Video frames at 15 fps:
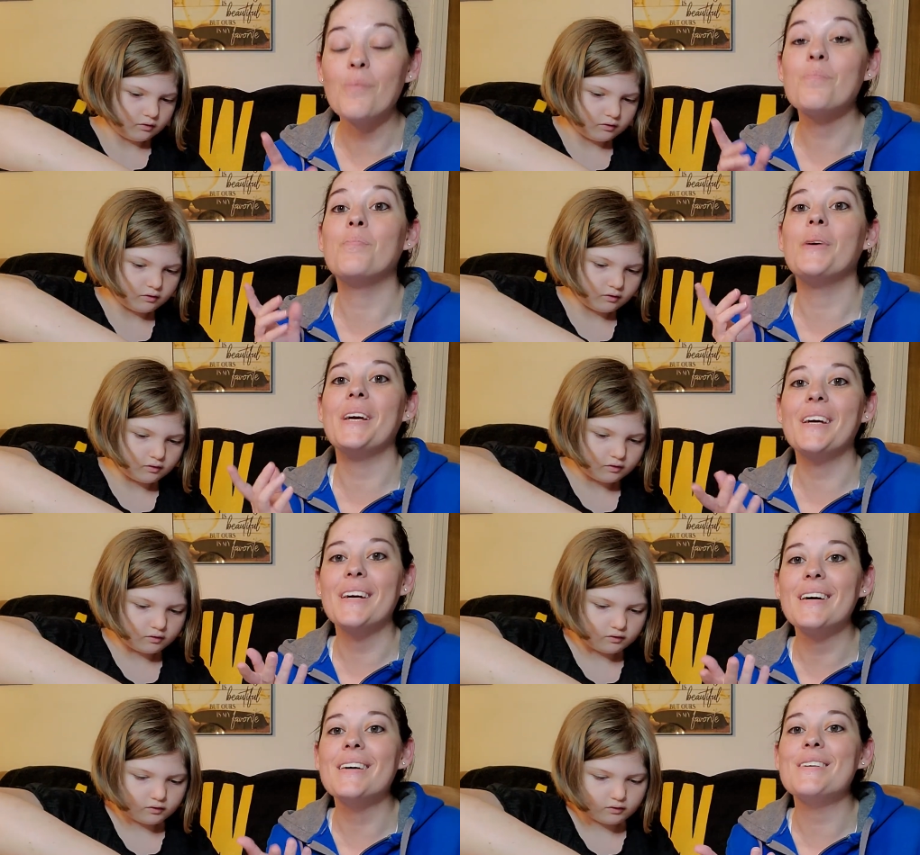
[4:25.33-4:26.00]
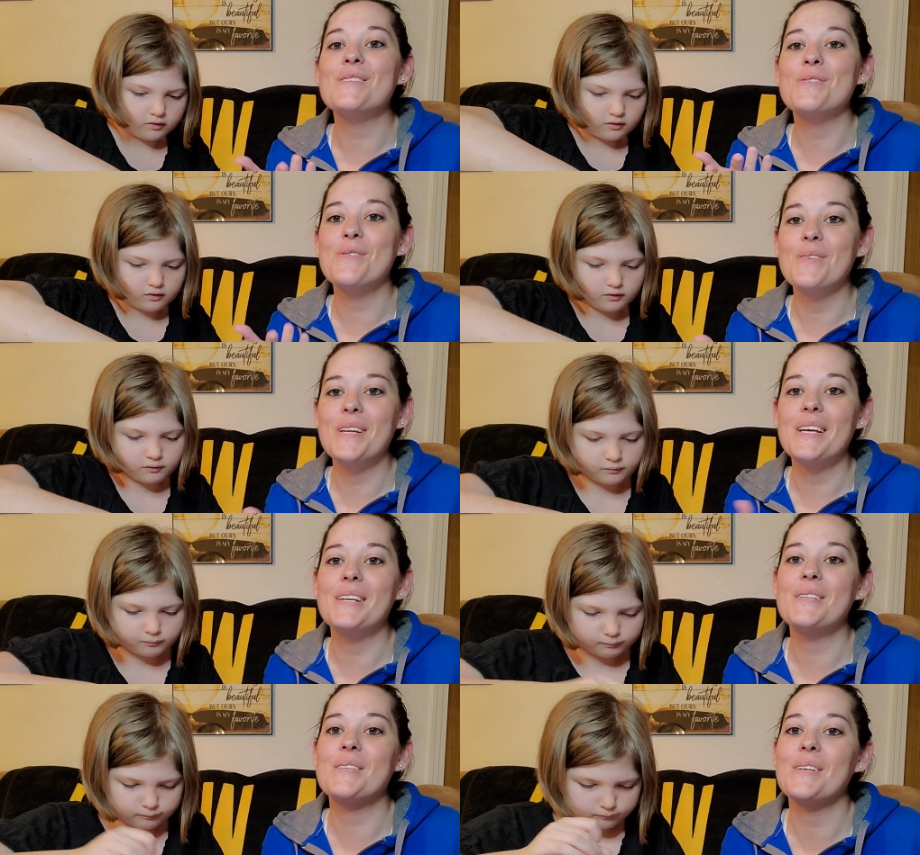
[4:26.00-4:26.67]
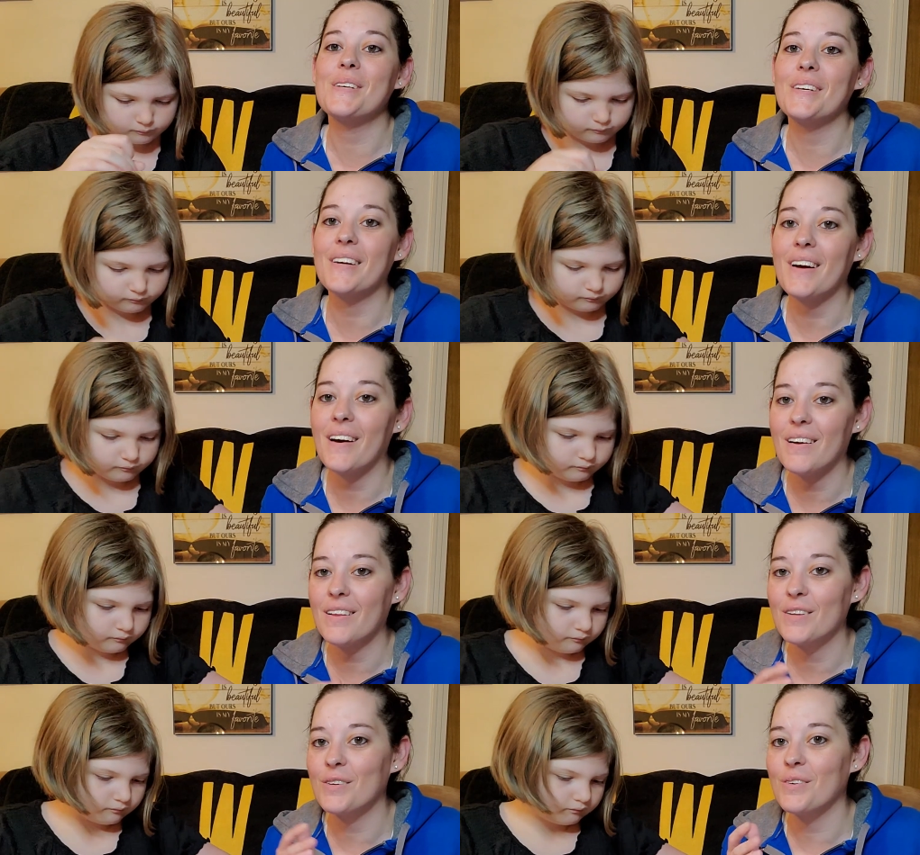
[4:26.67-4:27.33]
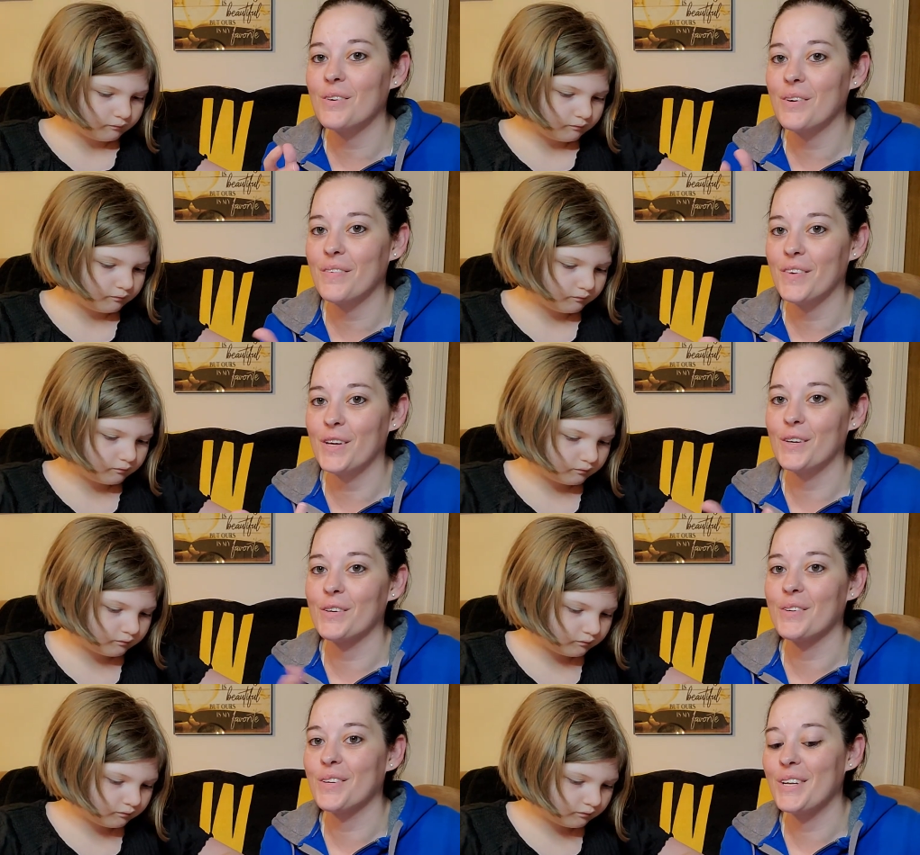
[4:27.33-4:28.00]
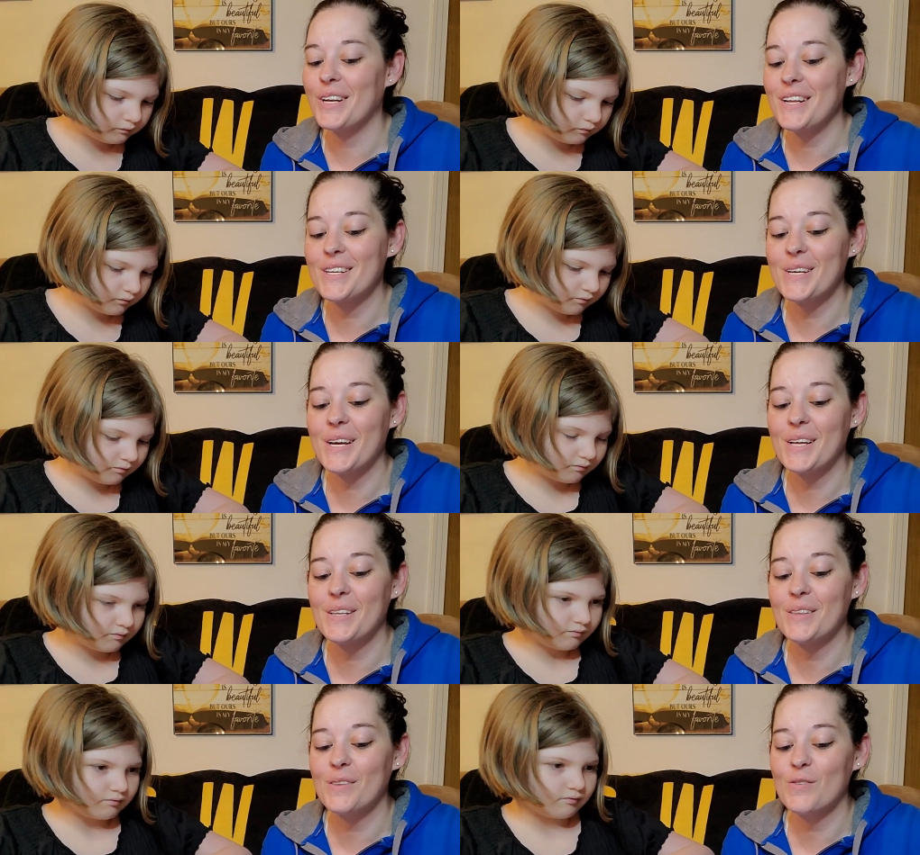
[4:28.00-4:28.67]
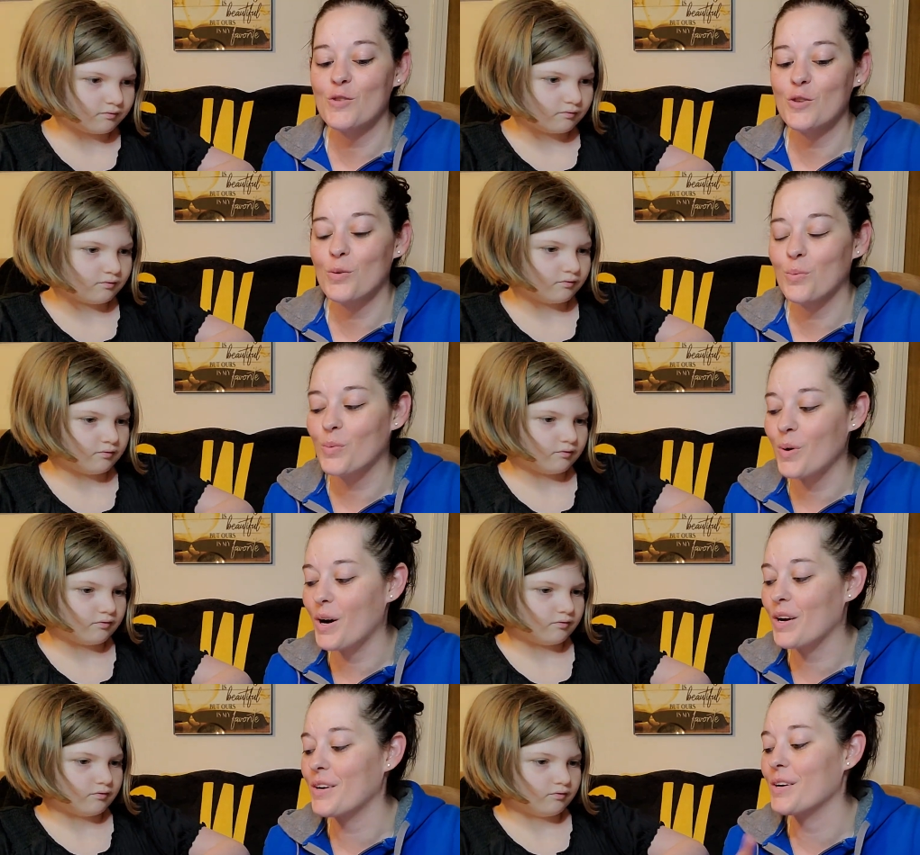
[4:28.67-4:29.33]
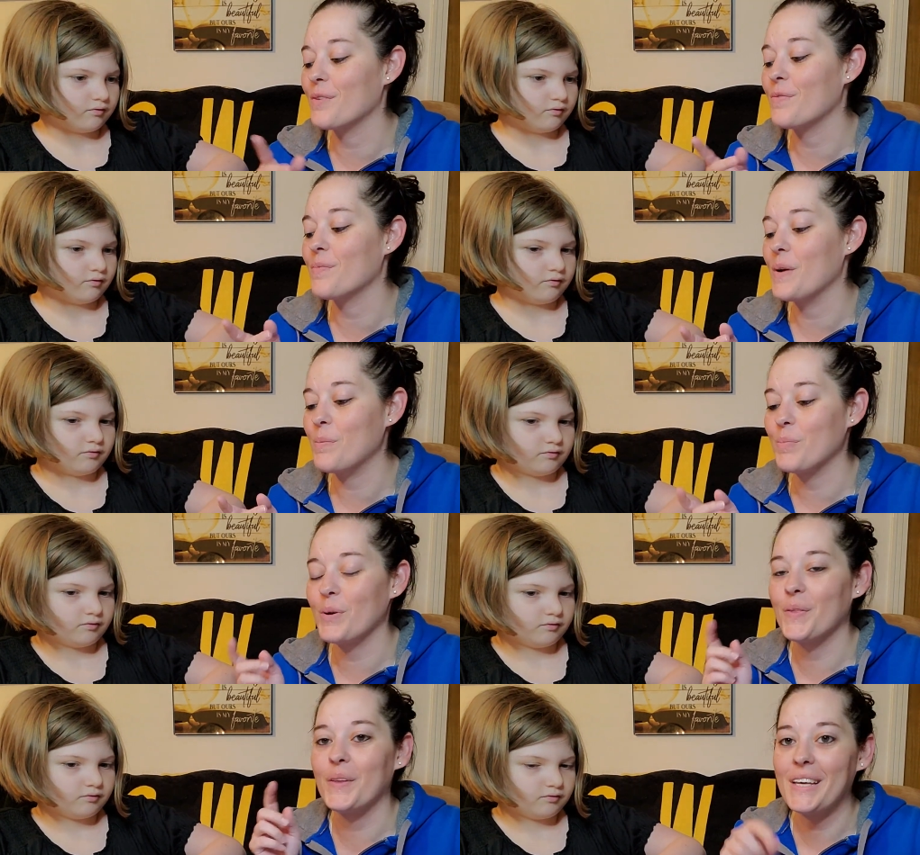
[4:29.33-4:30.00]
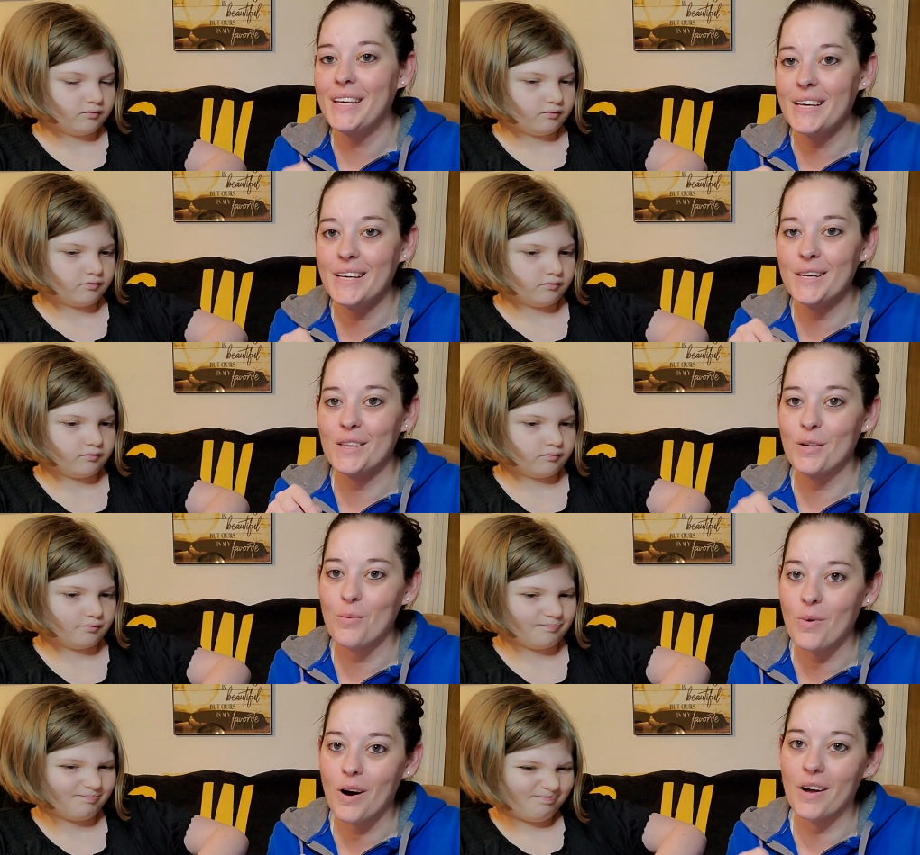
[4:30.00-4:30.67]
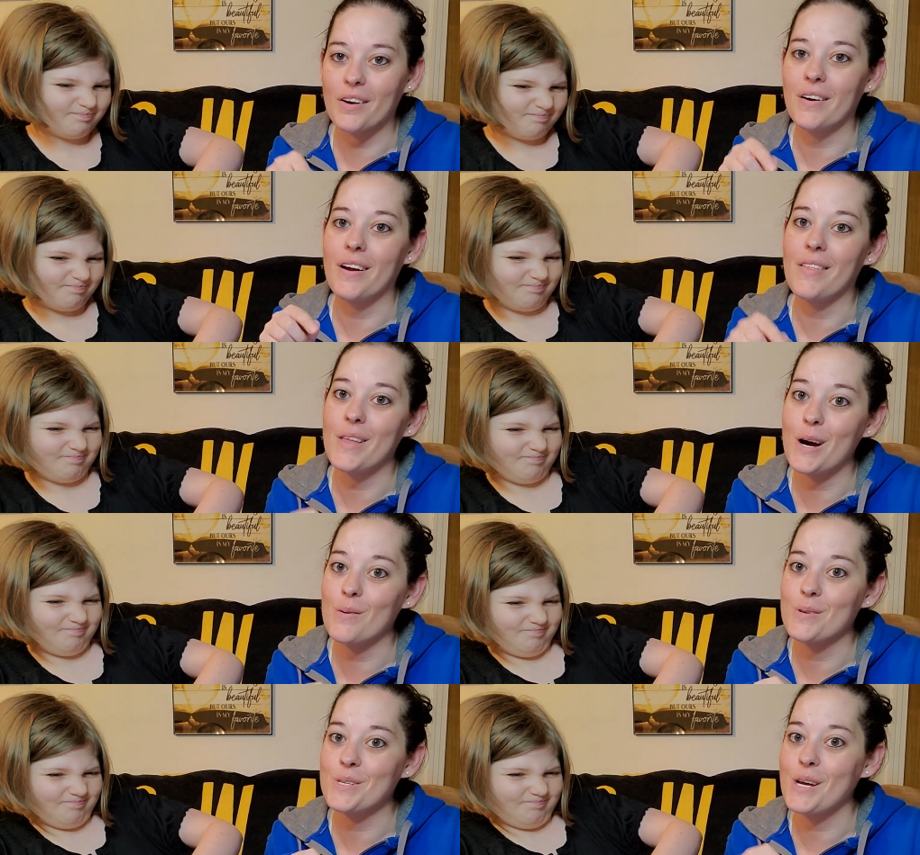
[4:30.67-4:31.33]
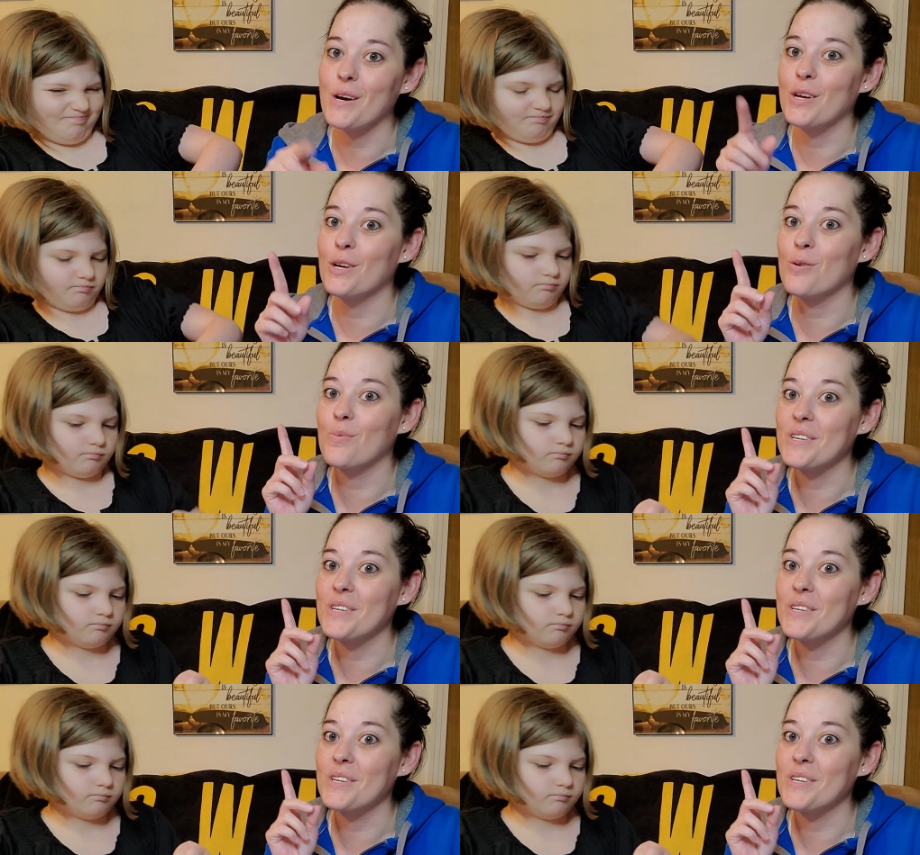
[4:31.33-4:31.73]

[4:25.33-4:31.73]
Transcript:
Speaker 1: Because you need to color reveal. You need to get the water and put the key in the water, and that will tell you